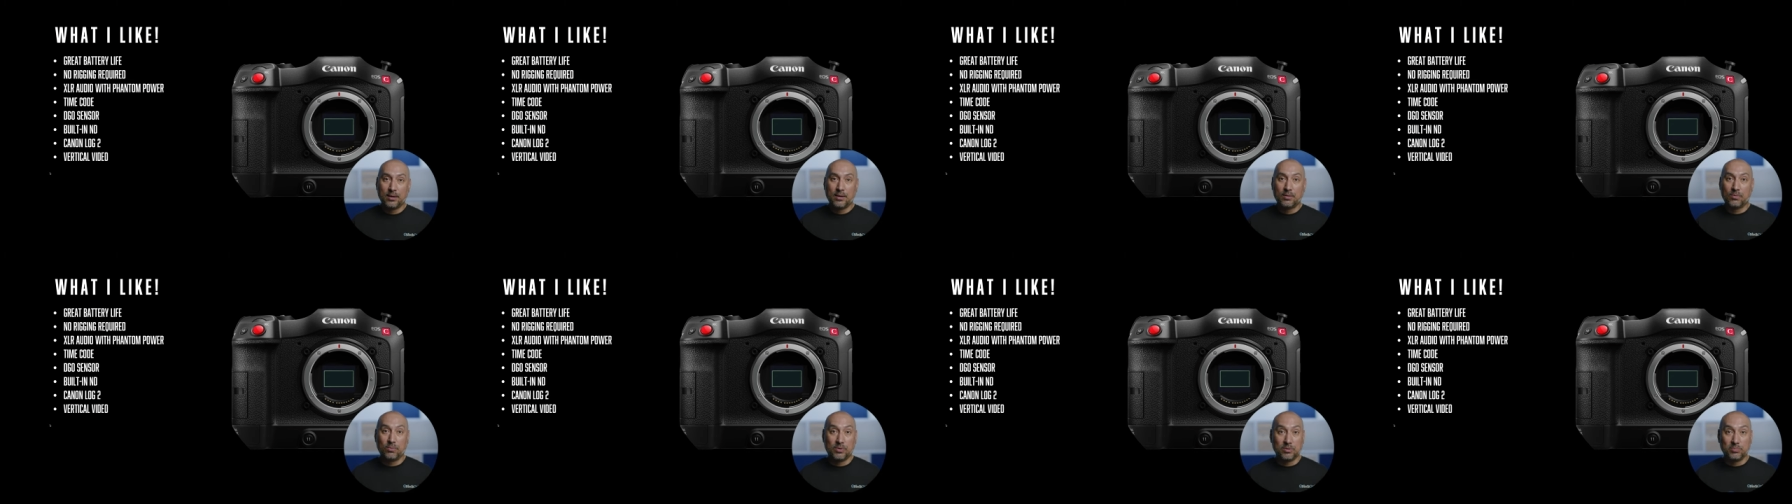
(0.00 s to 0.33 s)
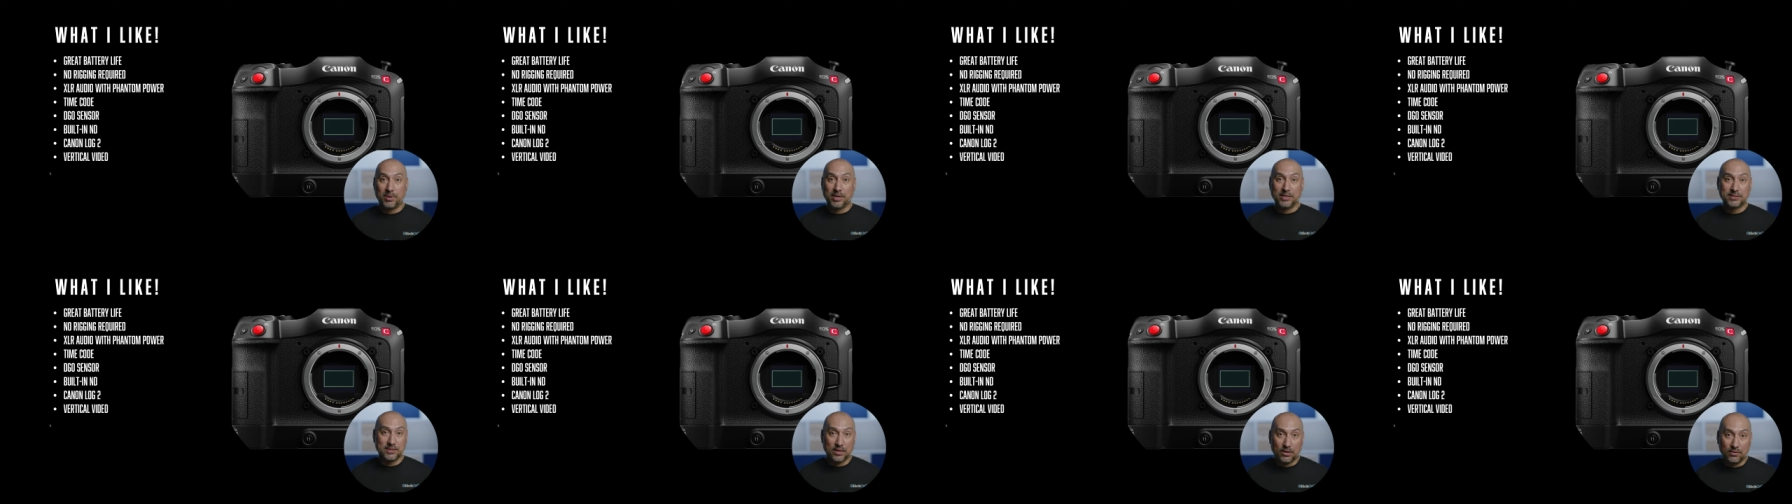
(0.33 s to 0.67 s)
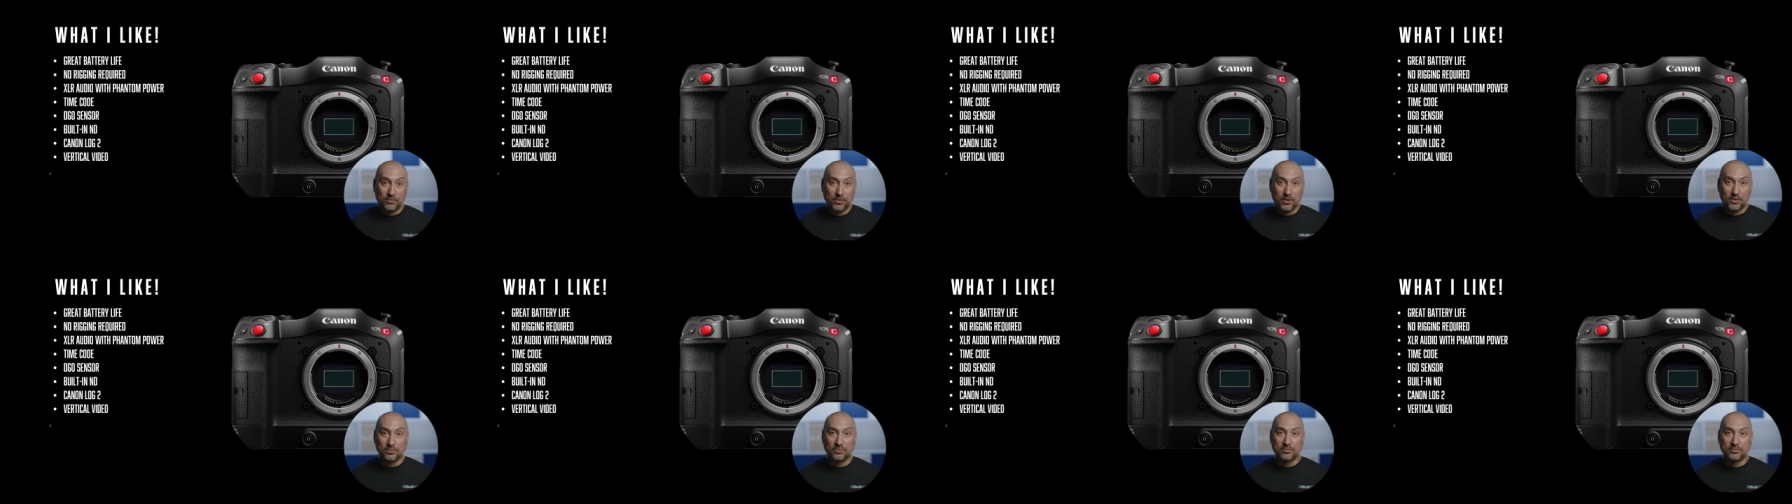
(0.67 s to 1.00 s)
with my cell
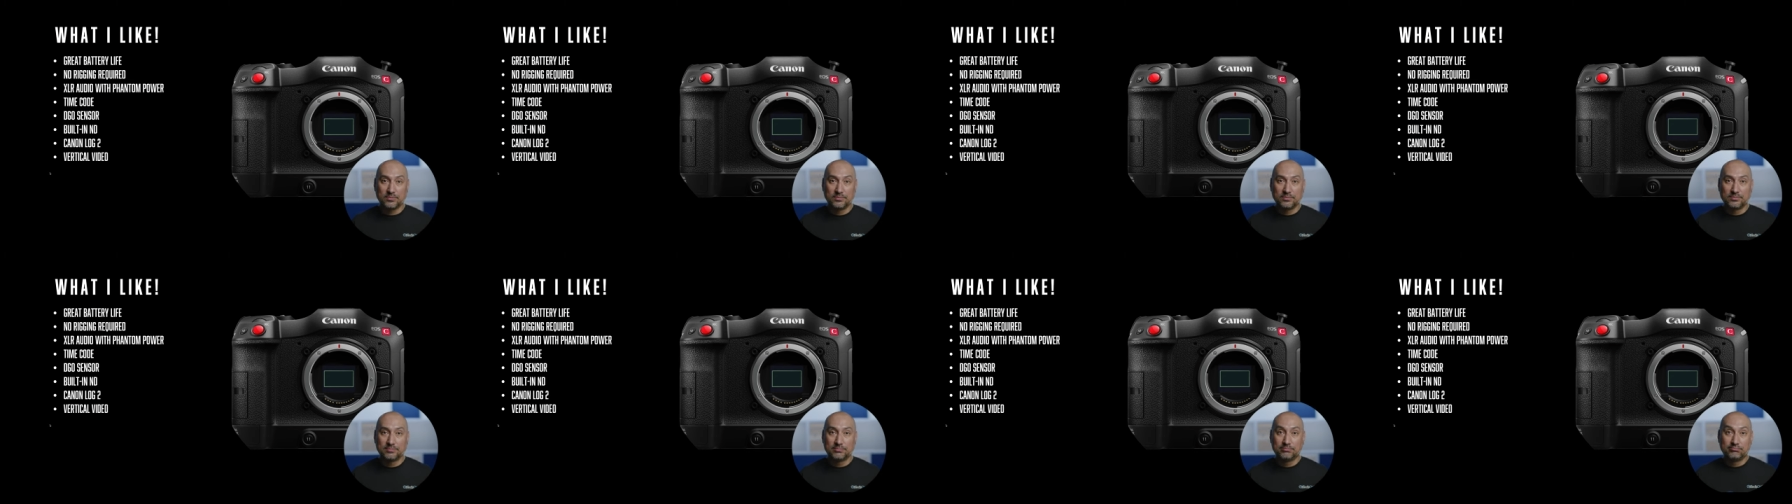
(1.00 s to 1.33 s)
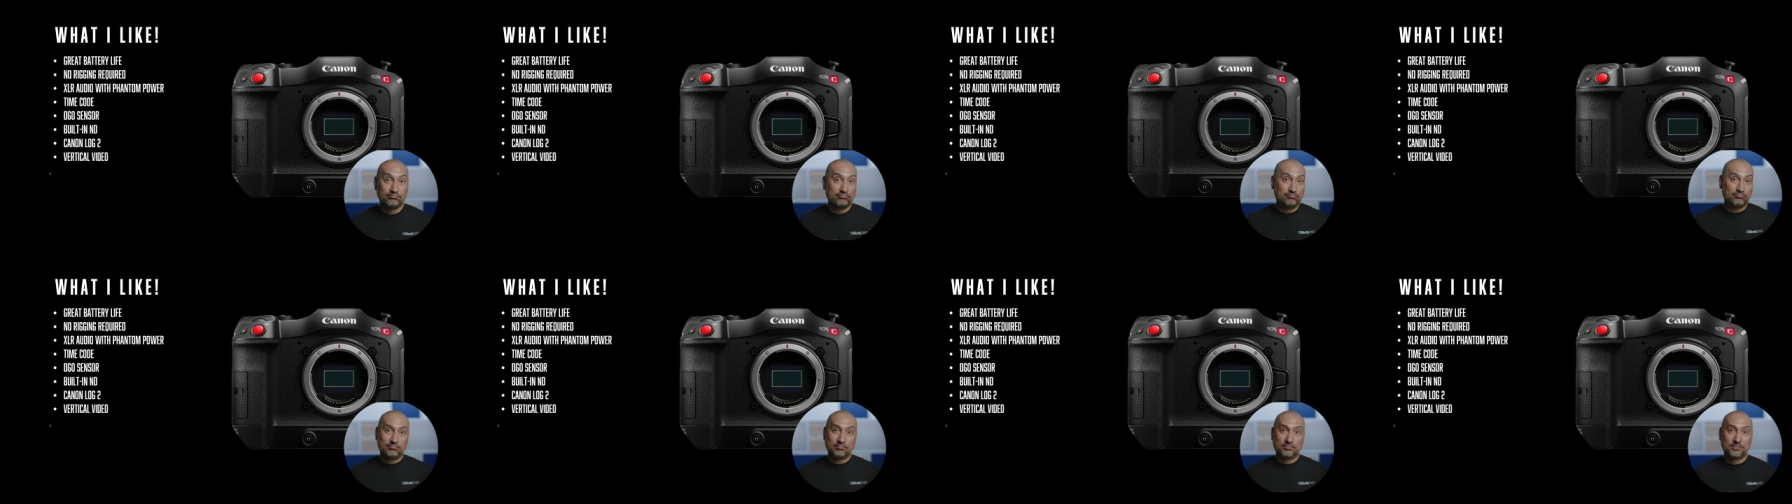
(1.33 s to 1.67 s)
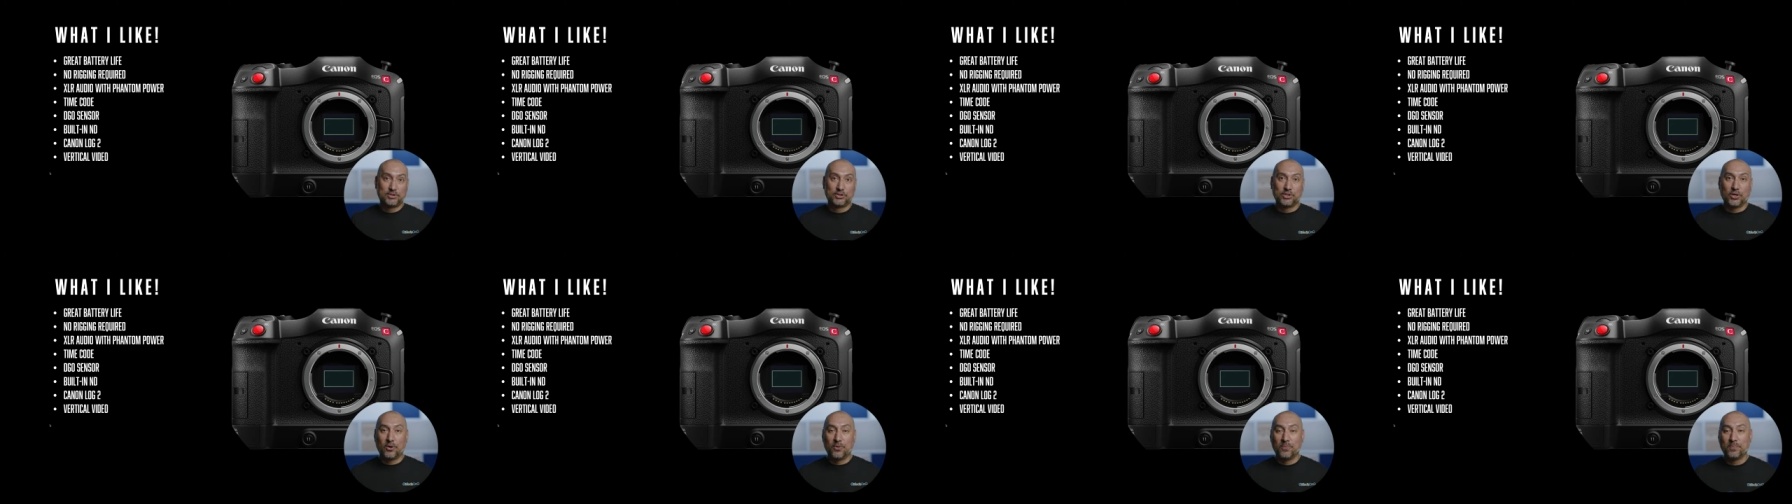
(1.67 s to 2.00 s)
phone.
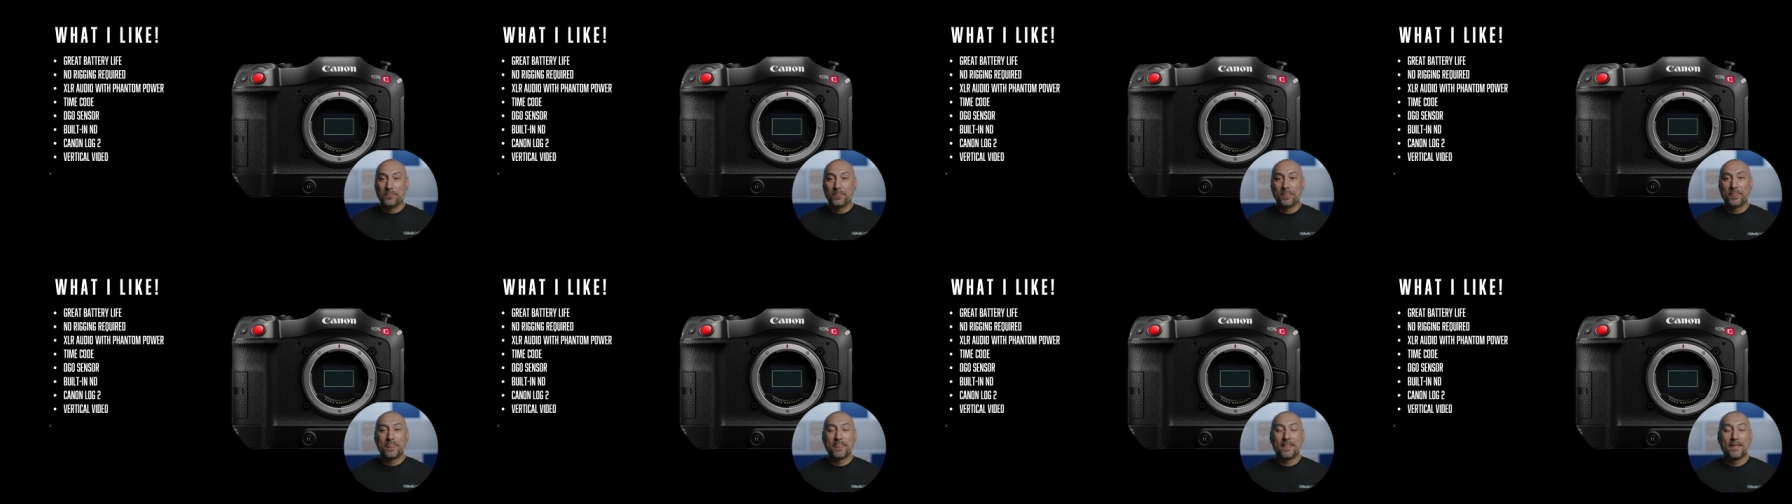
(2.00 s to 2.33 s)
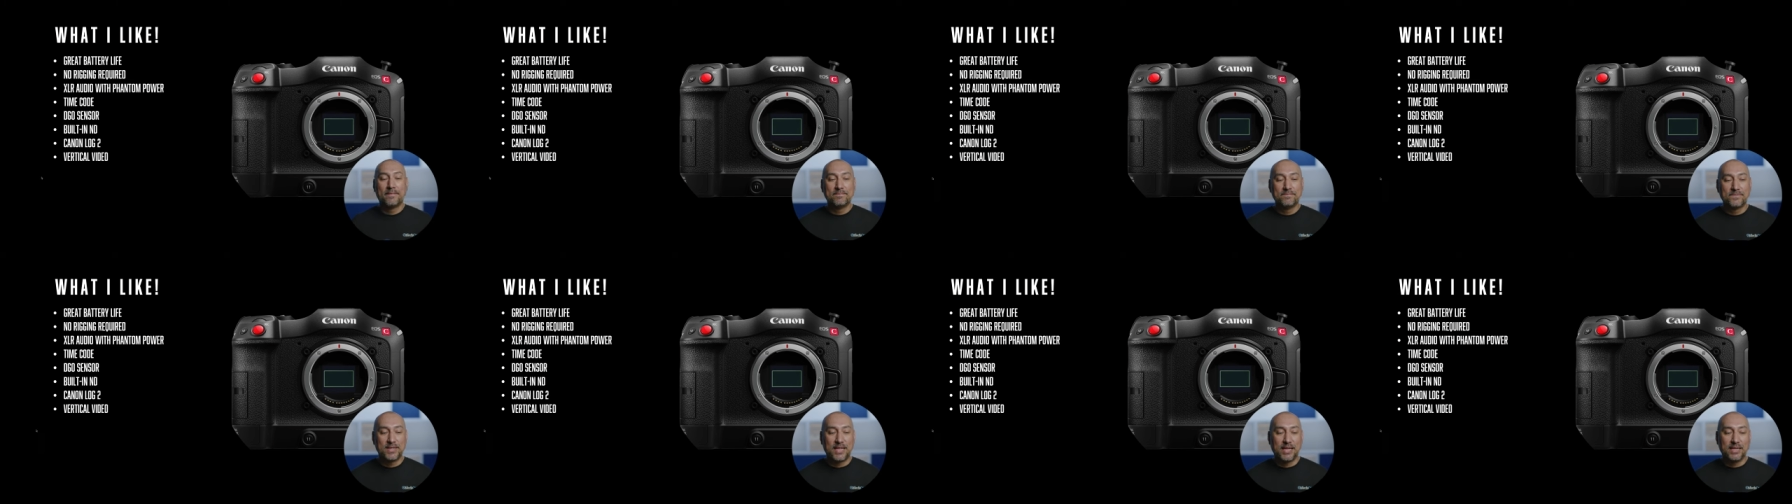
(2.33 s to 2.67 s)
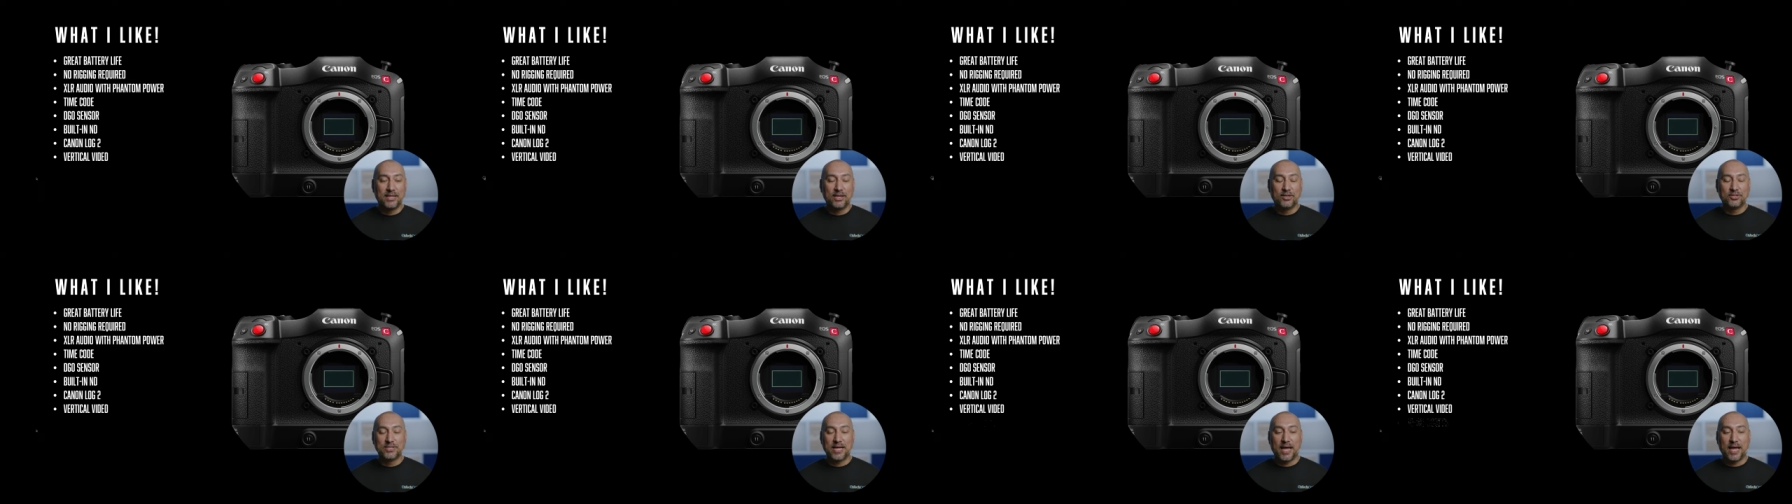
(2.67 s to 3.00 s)
So then
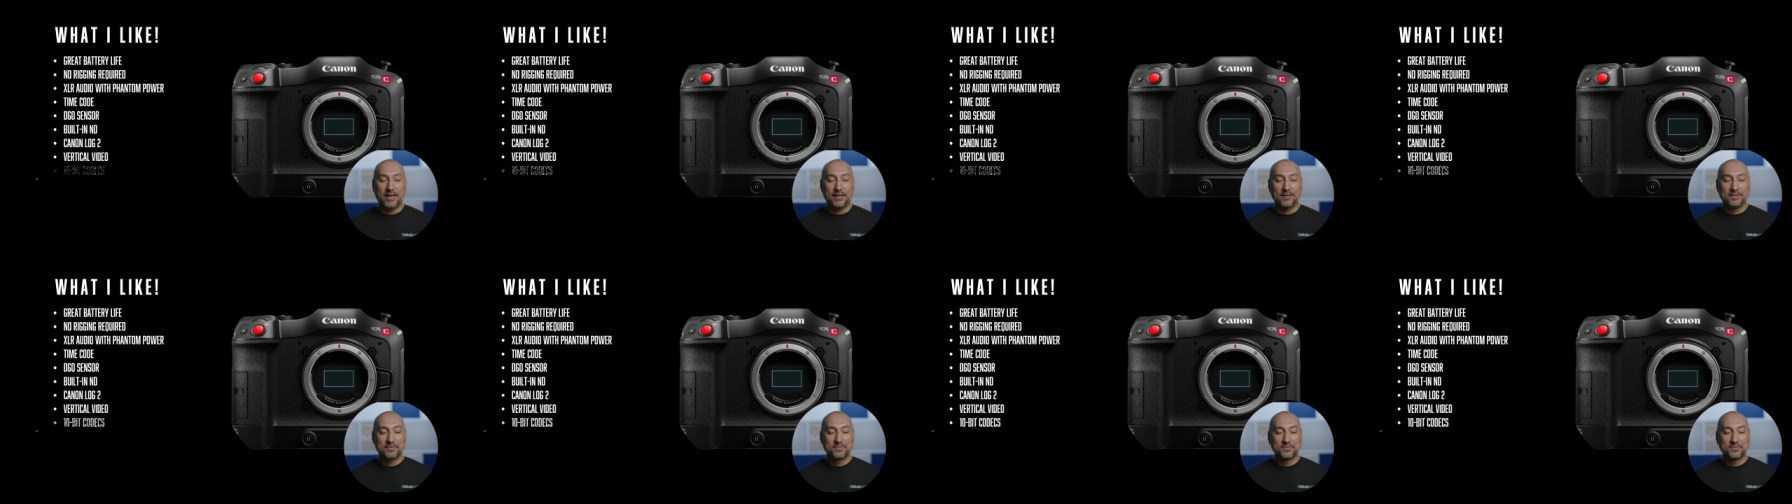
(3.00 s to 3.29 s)
there's that.